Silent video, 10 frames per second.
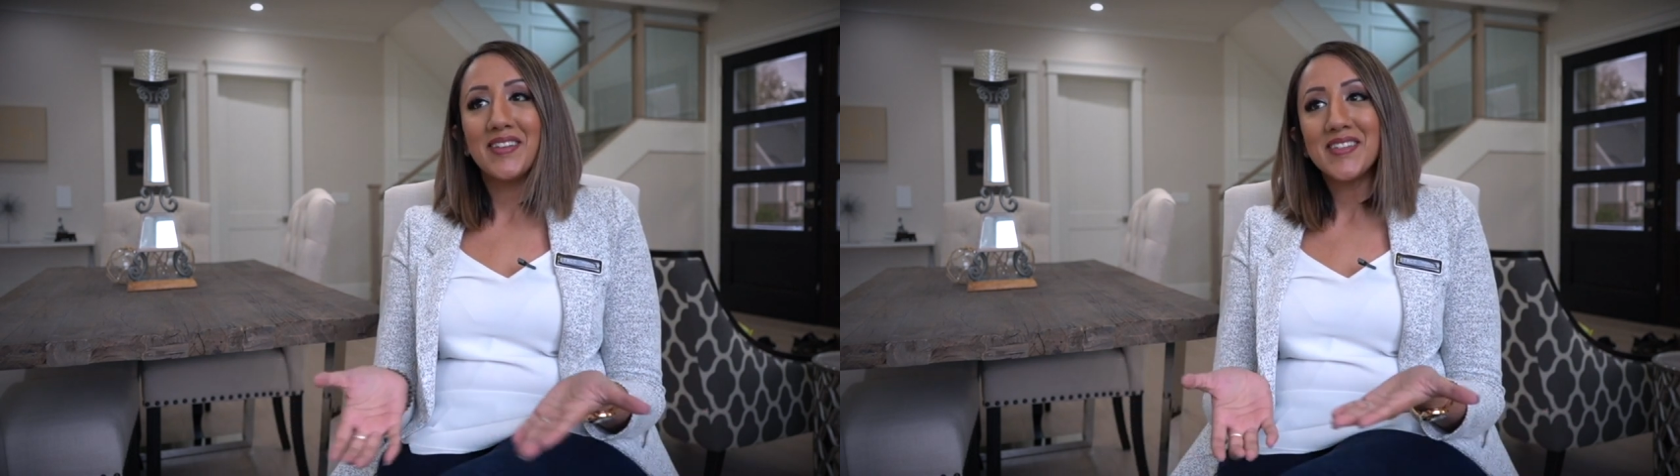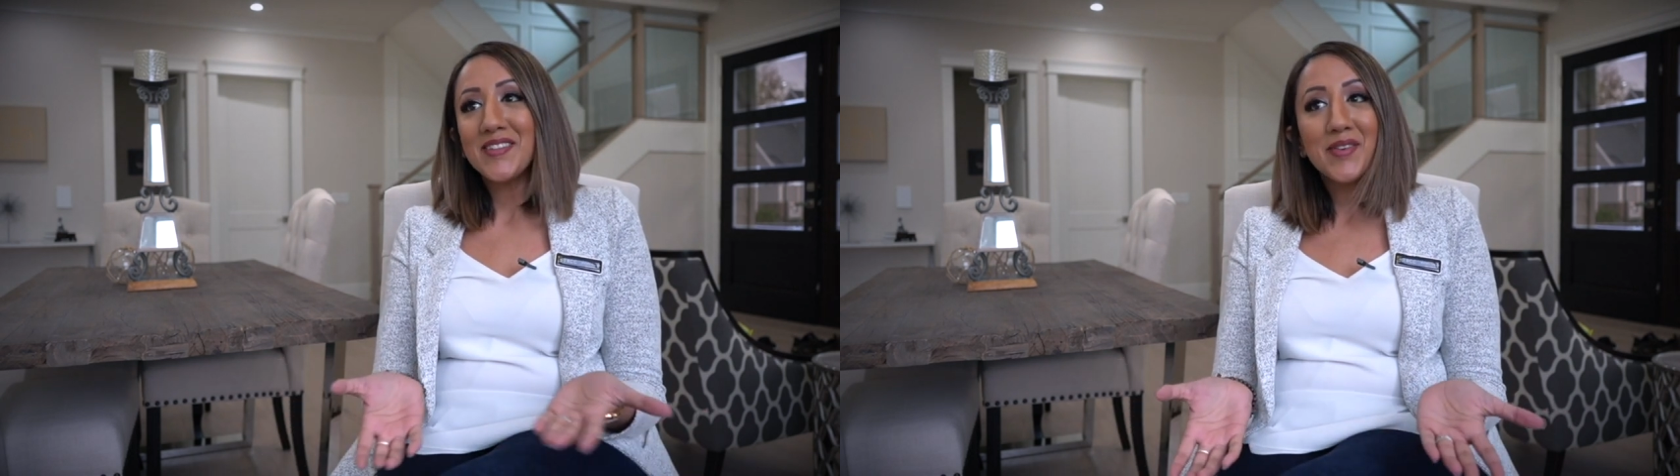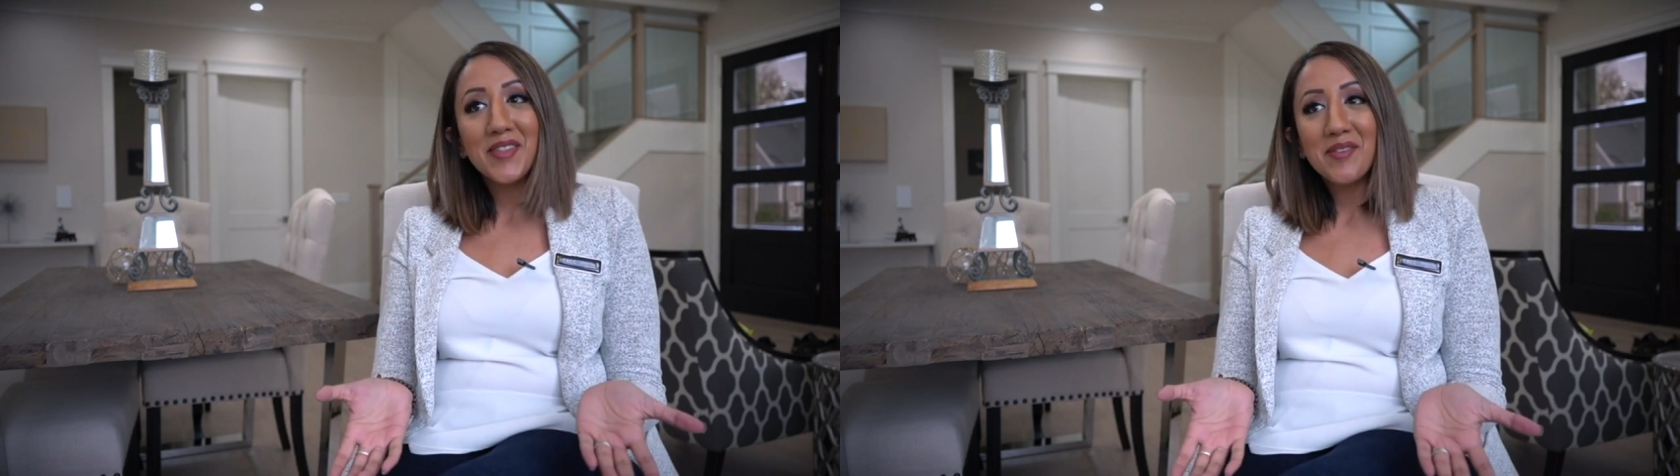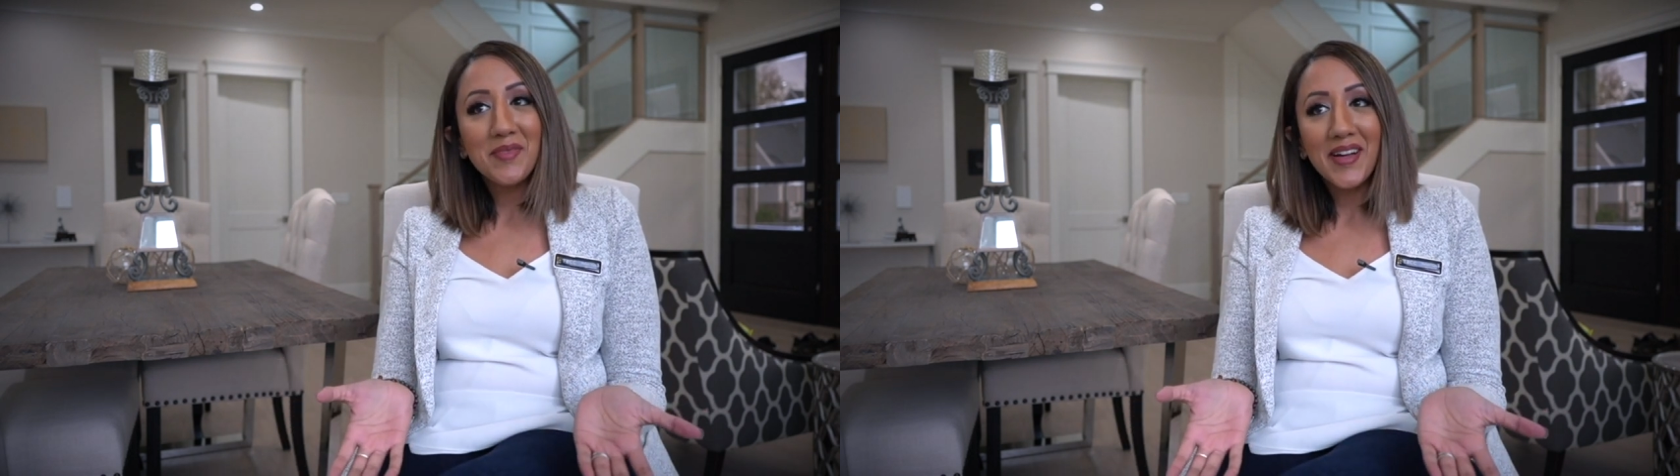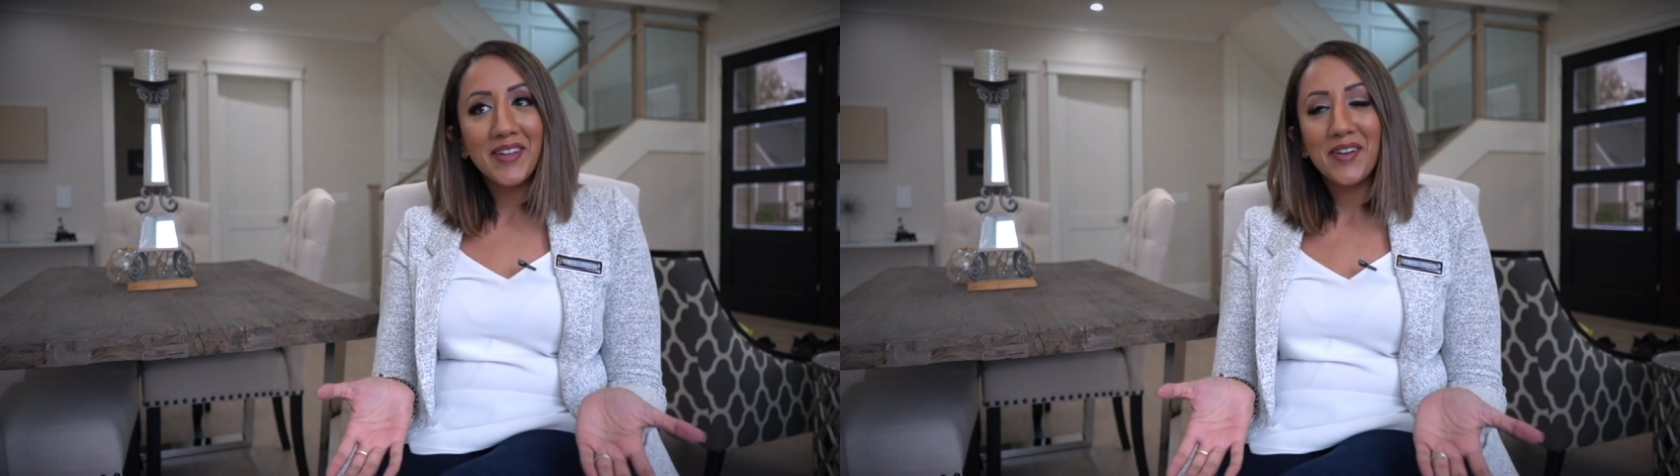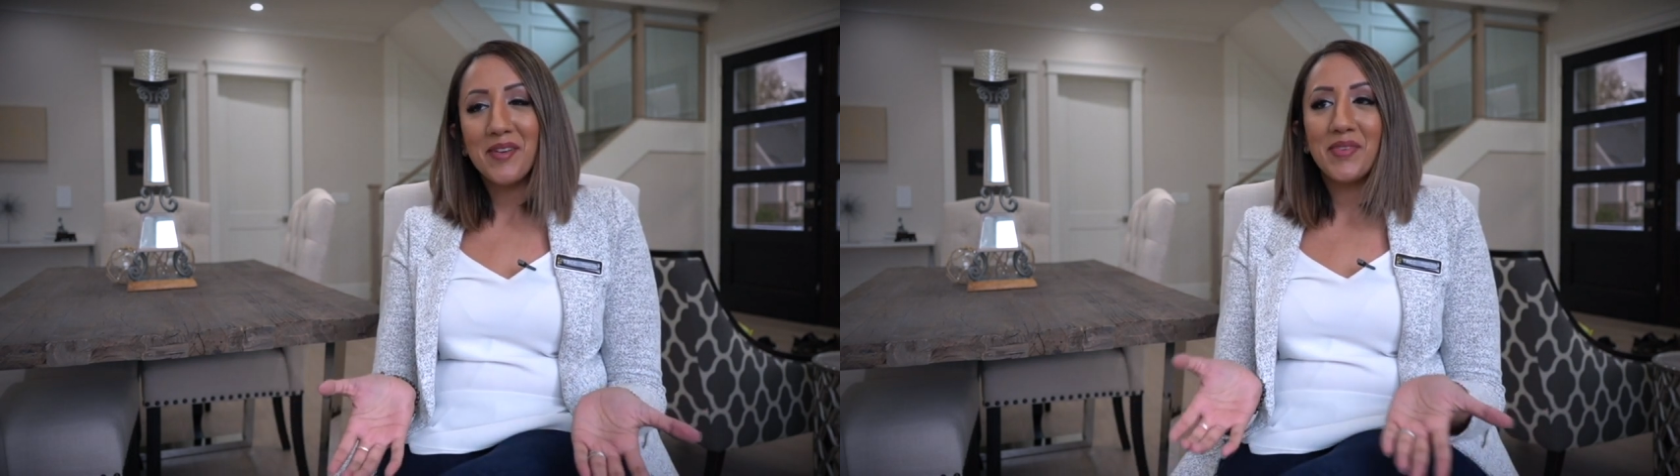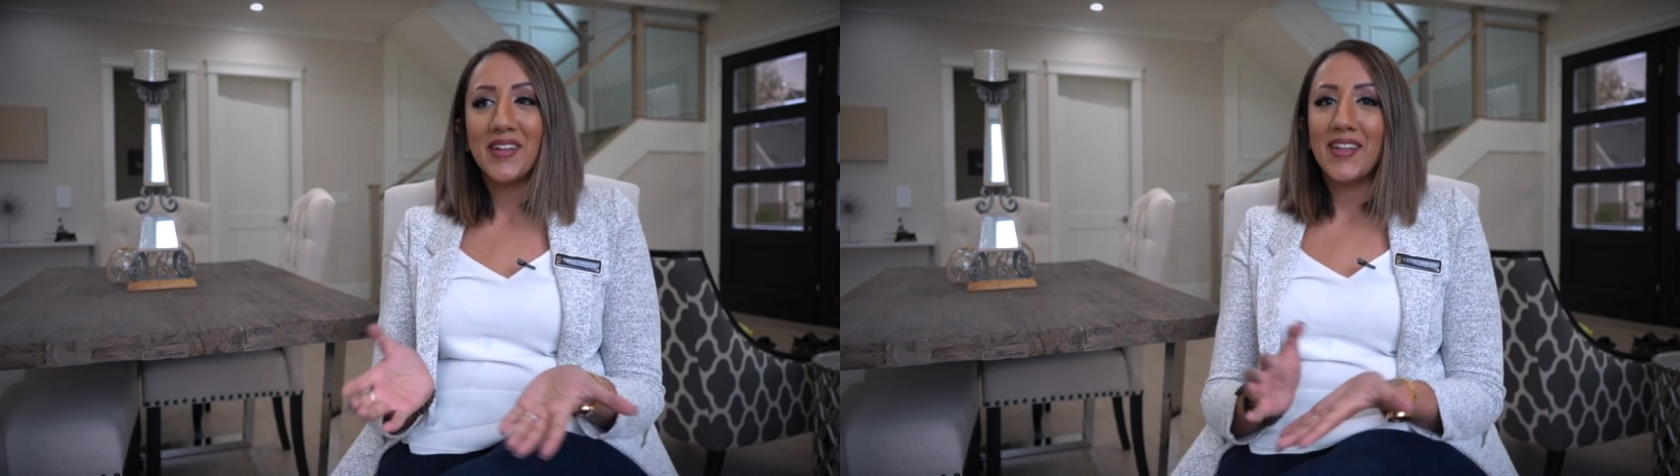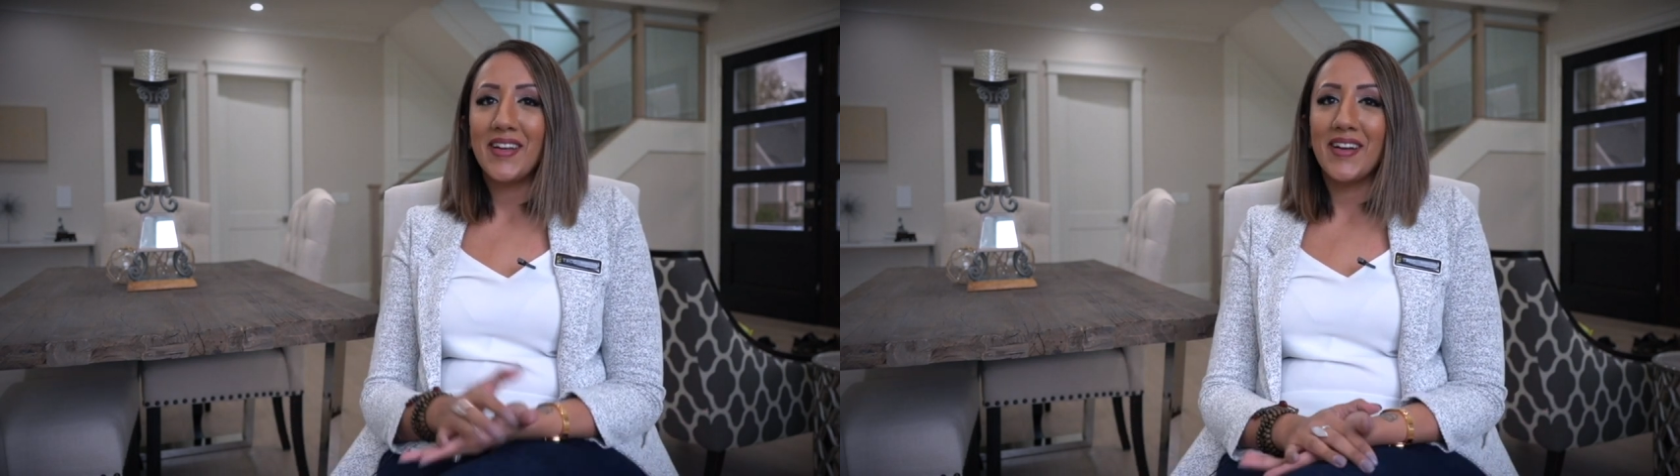There's no other Blind
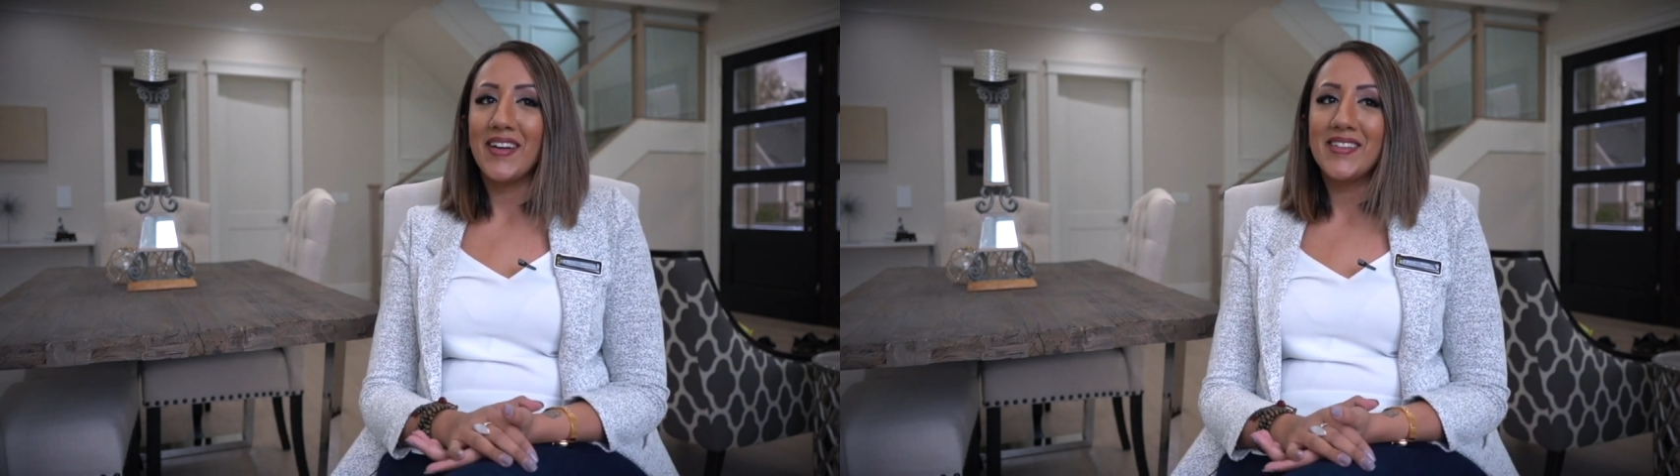Carpet Cleaner.